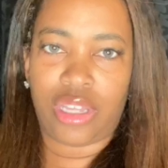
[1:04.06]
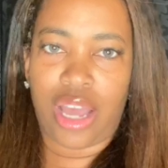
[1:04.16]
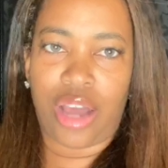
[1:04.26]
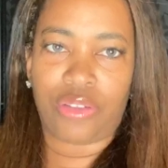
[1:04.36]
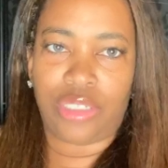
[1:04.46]

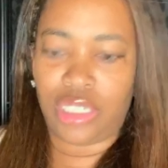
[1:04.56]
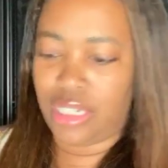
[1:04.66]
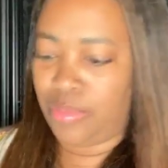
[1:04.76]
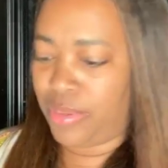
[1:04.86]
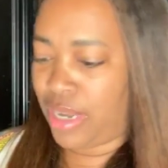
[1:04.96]
I'll look
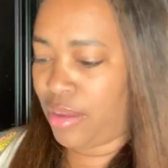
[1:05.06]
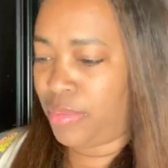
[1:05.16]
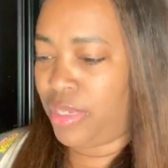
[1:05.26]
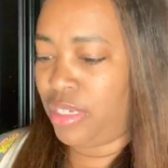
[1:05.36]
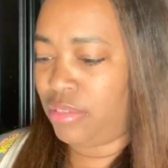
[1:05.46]
up and I'll
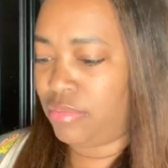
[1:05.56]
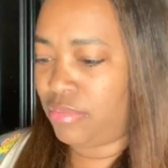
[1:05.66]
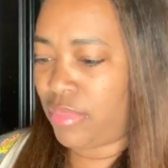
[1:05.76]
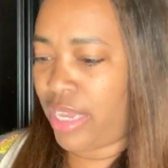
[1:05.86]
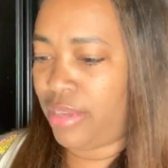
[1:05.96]
be
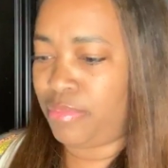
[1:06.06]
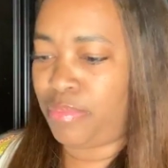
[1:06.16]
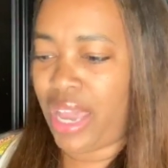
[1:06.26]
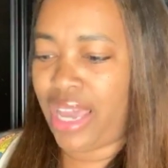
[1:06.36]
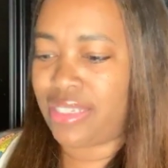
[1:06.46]
like
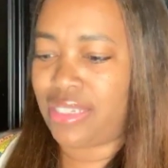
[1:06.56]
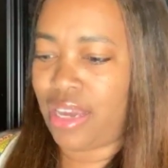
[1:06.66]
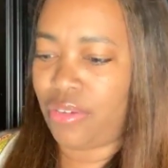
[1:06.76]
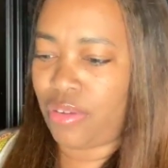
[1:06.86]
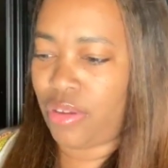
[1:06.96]
passed
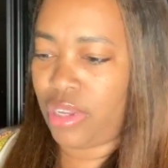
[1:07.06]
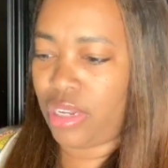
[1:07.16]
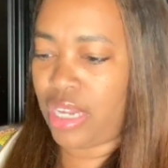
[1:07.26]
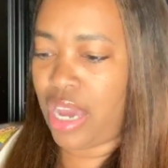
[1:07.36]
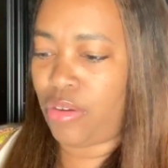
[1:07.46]
out,
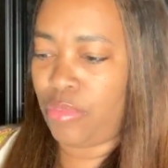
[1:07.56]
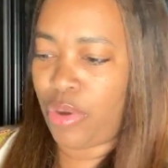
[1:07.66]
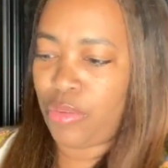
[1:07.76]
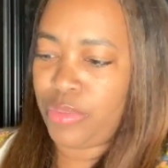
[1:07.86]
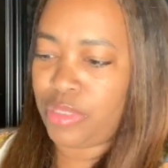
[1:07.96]
not on
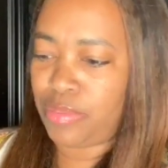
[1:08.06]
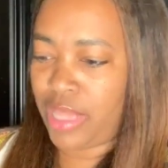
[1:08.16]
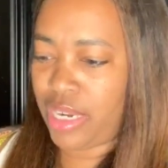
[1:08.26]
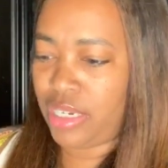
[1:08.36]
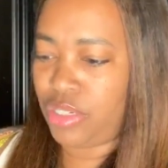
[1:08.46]
purpose,
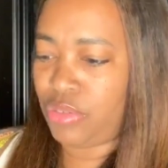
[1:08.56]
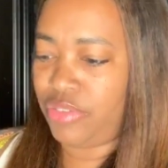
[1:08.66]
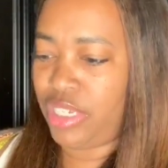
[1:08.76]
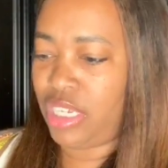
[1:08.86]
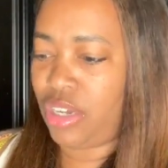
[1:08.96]
planning to do a
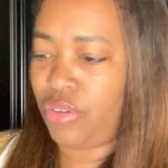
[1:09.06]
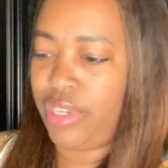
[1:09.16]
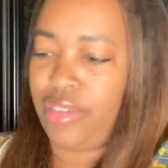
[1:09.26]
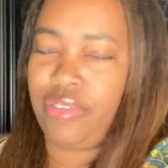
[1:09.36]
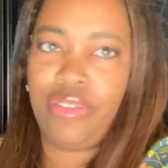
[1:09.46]
video
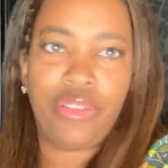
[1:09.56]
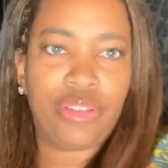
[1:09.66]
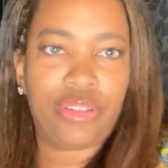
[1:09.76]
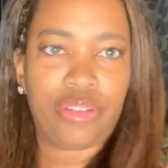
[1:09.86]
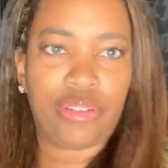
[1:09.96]
and
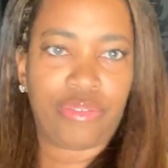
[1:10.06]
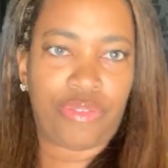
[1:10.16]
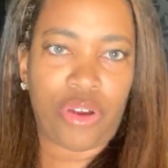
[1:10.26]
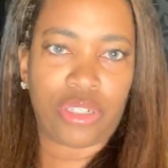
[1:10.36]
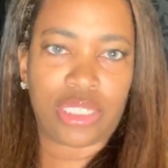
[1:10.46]

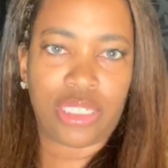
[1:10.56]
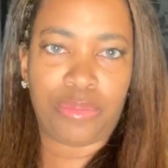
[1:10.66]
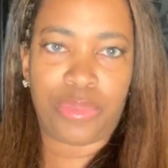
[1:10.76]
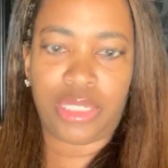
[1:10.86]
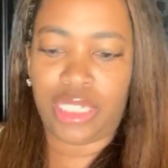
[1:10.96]
fall asleep,
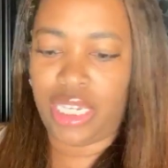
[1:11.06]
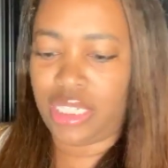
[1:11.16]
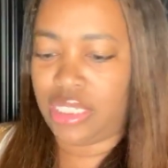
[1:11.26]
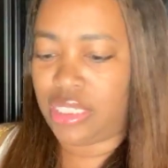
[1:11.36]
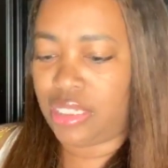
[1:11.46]
putting the
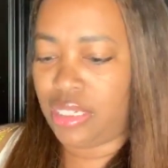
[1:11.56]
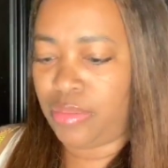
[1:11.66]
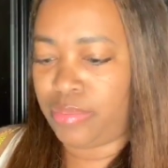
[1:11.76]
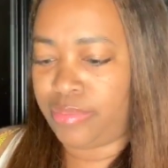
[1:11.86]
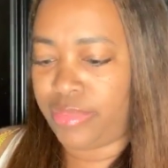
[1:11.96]
kids to sleep,
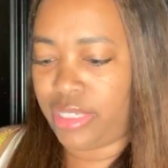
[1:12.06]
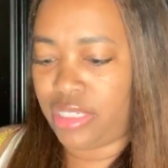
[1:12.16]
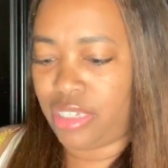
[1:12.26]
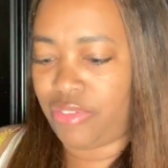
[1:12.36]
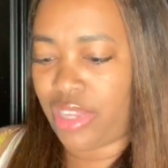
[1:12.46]
and
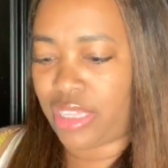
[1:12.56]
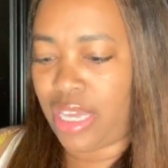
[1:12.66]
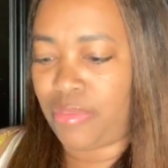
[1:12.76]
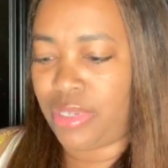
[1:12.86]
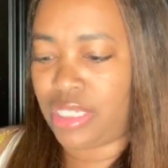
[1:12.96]
stuff like
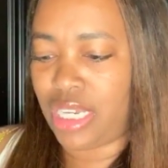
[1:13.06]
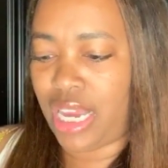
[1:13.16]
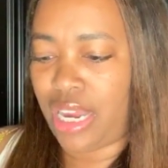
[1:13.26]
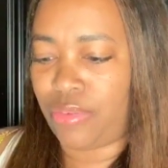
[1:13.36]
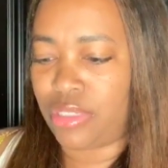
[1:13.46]
that. But tonight
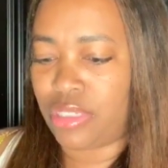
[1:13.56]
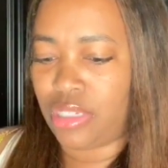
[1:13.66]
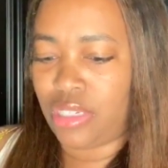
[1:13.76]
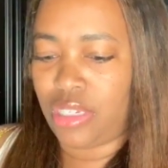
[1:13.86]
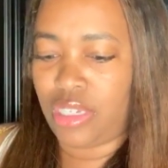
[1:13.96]
I was
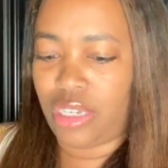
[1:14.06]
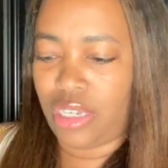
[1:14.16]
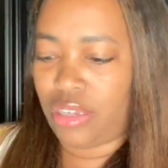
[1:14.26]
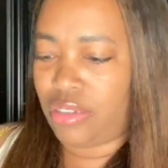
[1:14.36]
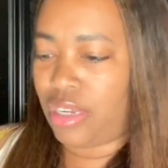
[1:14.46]

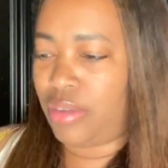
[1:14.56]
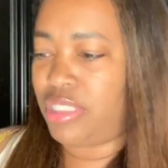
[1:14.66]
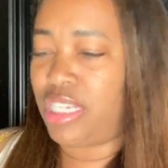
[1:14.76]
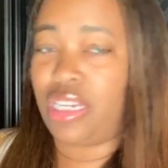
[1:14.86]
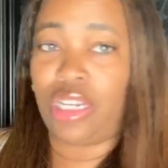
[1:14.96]
I
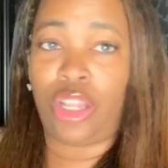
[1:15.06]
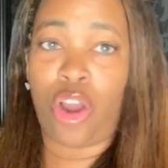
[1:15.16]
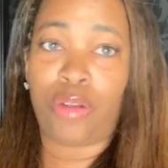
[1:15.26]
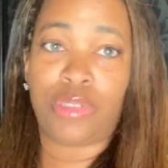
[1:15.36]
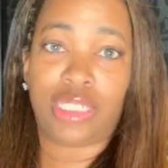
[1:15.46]
set an
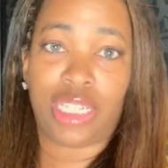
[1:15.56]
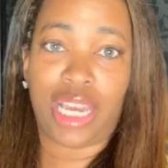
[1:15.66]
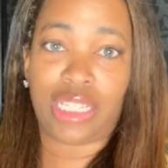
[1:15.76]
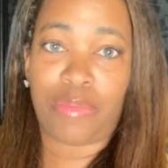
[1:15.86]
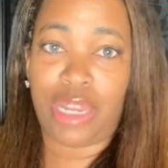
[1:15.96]
alarm just in
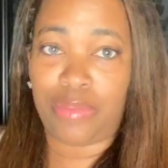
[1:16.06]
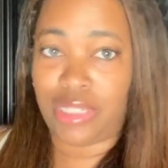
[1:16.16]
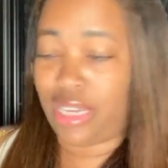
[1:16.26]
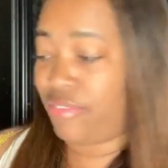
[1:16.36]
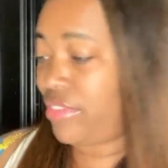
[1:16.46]
case I made a
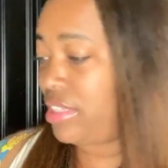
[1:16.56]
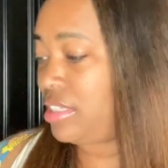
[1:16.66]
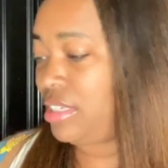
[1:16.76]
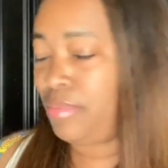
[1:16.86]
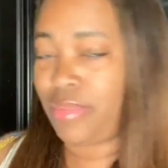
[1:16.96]
mistake and fell
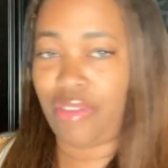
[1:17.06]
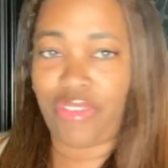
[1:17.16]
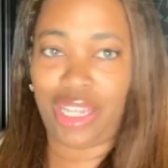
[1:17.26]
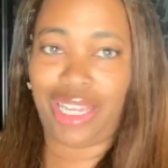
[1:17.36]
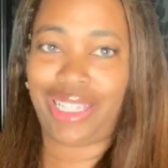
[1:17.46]
asleep. I
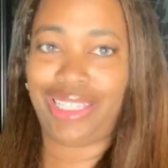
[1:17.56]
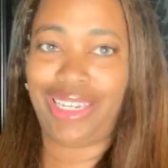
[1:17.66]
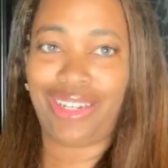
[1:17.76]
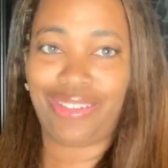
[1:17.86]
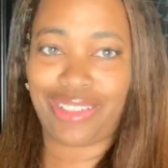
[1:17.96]
finally got the
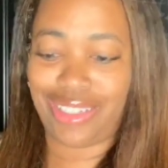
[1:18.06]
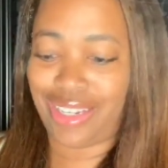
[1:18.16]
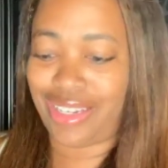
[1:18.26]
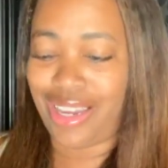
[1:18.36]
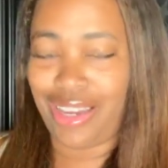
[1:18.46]
kiddos
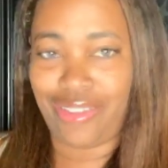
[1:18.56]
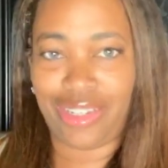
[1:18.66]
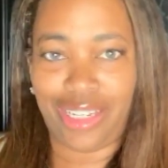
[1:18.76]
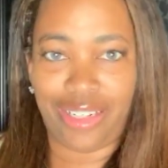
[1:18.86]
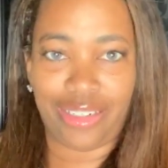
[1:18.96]
down
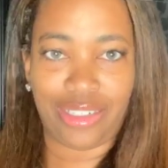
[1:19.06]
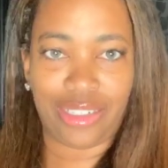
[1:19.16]
and